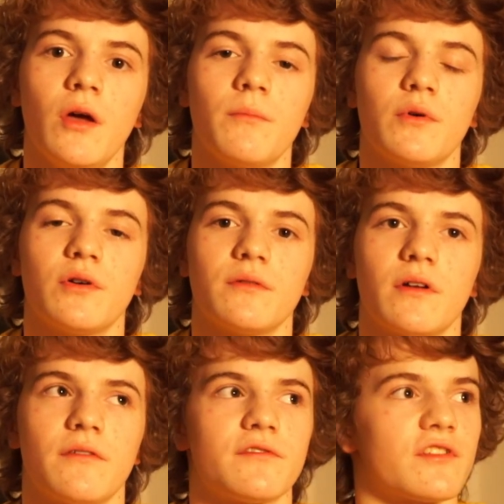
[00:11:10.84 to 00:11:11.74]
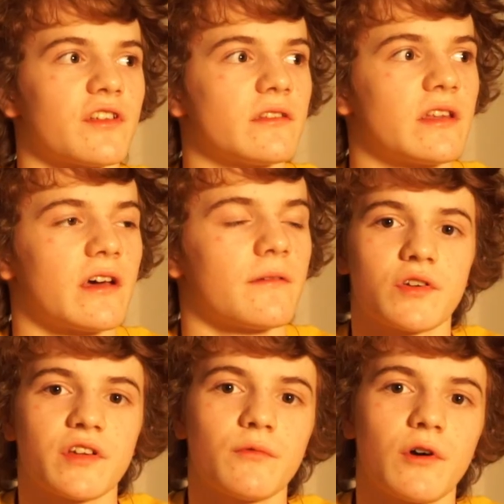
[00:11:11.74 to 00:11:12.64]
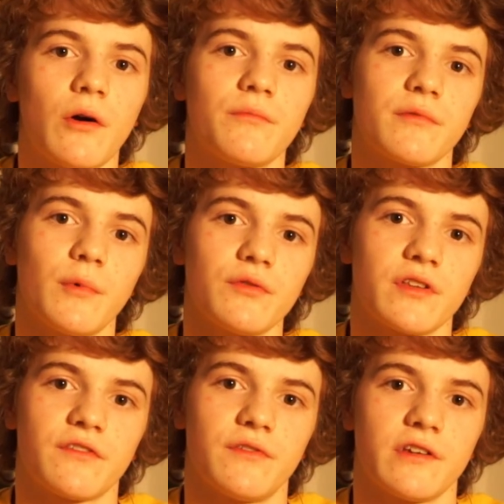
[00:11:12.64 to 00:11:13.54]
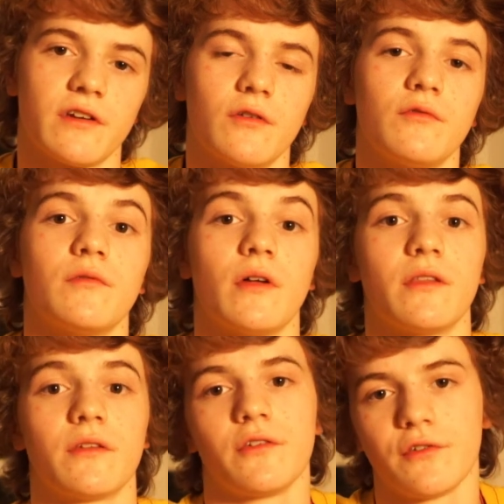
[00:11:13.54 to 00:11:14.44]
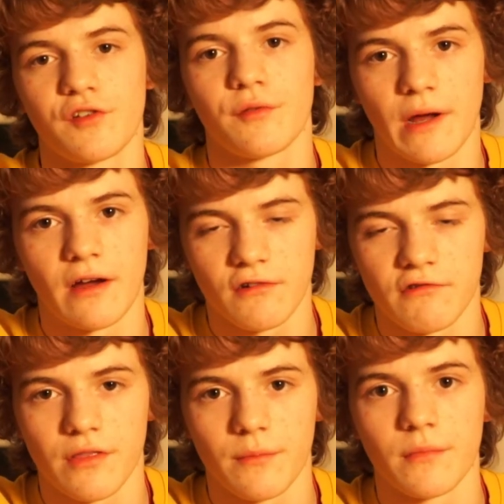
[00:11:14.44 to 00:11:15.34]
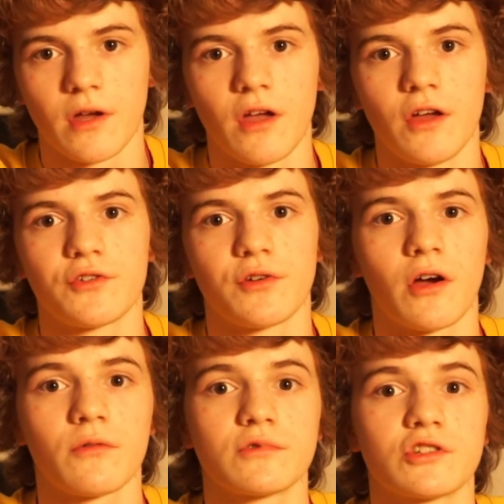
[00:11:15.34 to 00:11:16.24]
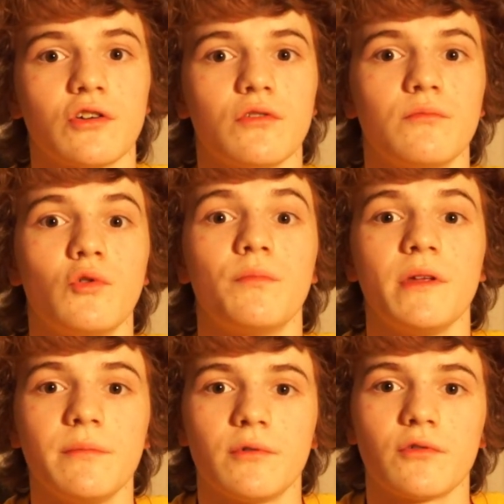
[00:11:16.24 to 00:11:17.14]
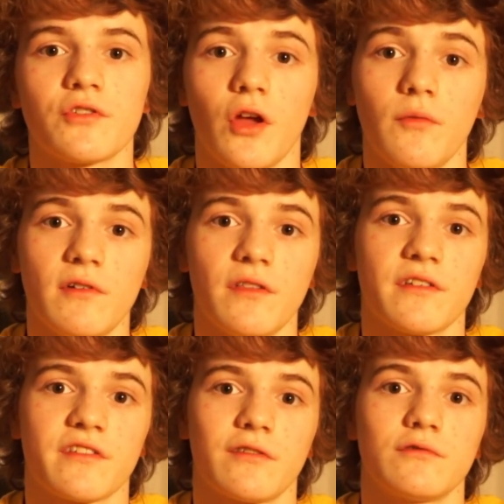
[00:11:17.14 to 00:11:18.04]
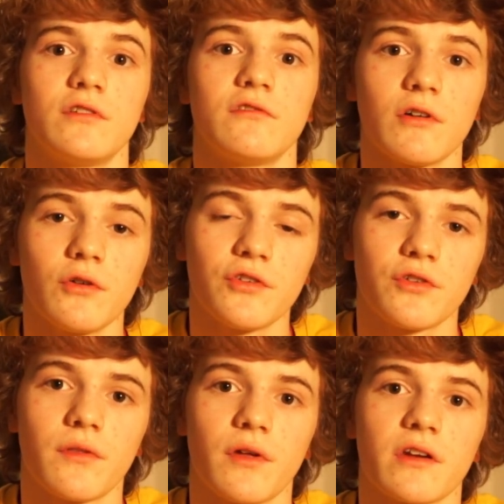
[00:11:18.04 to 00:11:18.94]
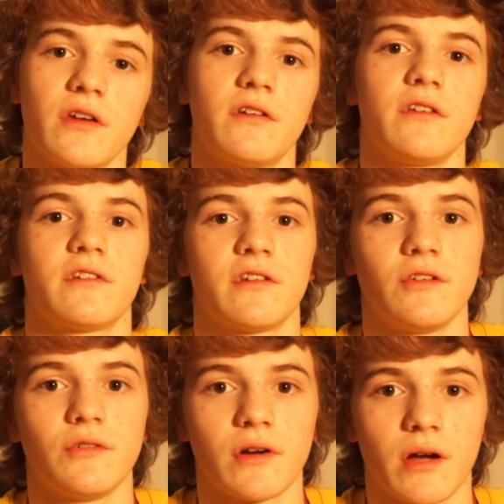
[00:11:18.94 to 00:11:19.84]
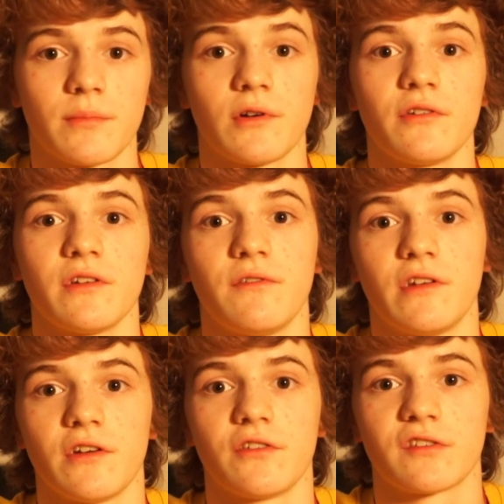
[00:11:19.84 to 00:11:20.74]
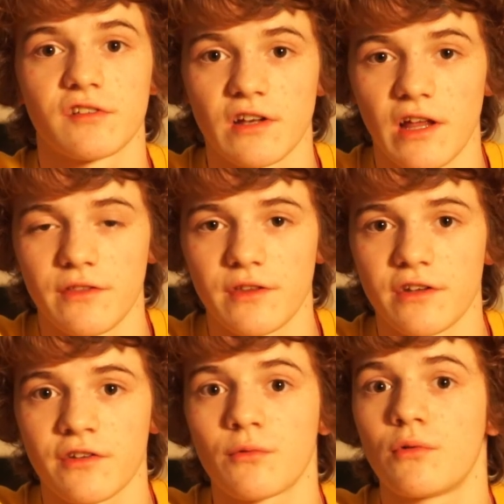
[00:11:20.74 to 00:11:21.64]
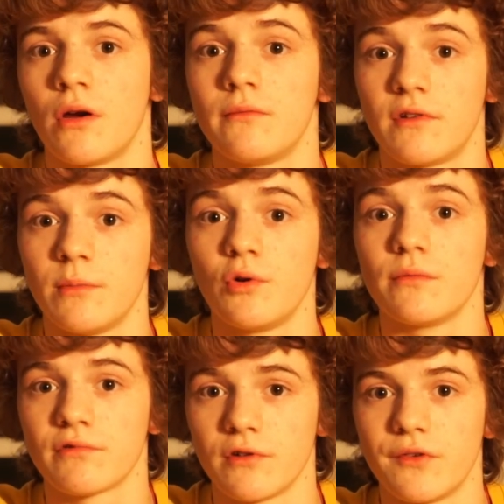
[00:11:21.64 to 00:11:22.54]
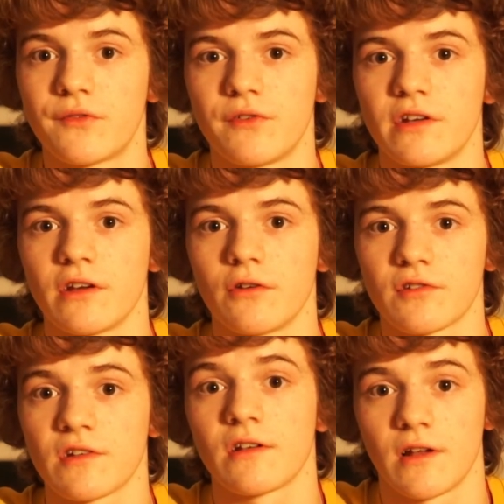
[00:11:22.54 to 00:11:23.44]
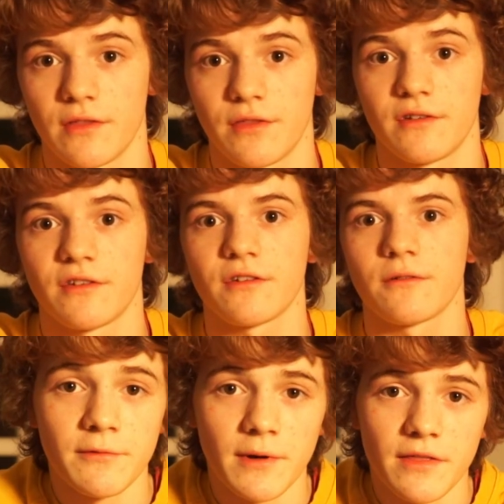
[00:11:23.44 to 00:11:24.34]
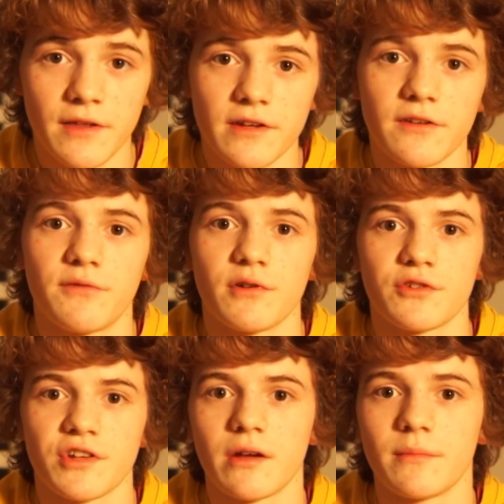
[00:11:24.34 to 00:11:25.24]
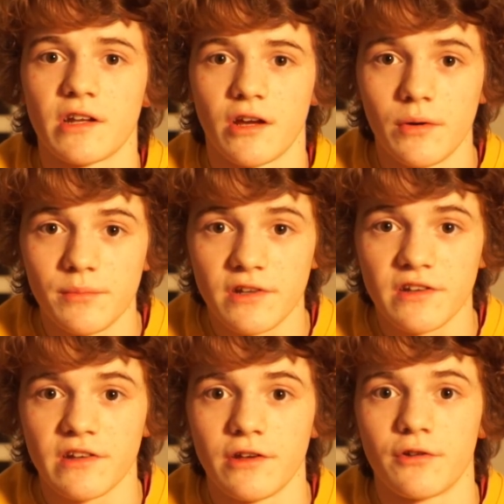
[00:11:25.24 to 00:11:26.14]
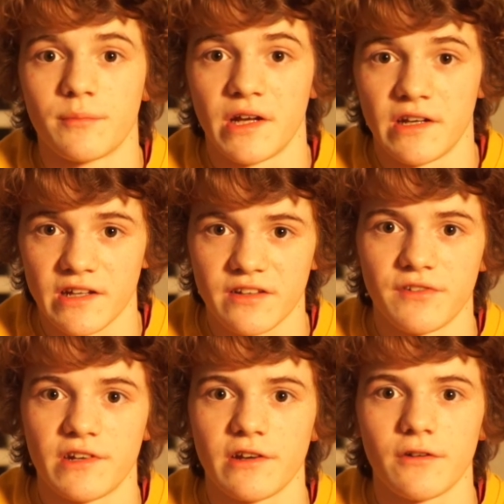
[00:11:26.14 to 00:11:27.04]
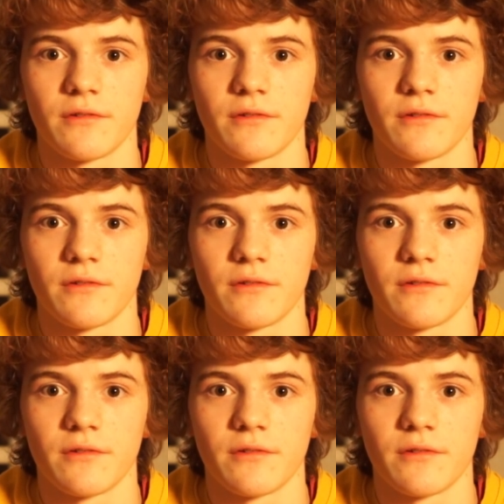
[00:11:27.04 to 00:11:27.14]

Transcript: but I've just said that, but it will help promote this video in the YouTube algorithm to help show more people, so hopefully this channel can grow so that I can continue uploading videos just like this, or hopefully more improved videos like this. Anyway, thank you for your time and I hope to see you in my next video.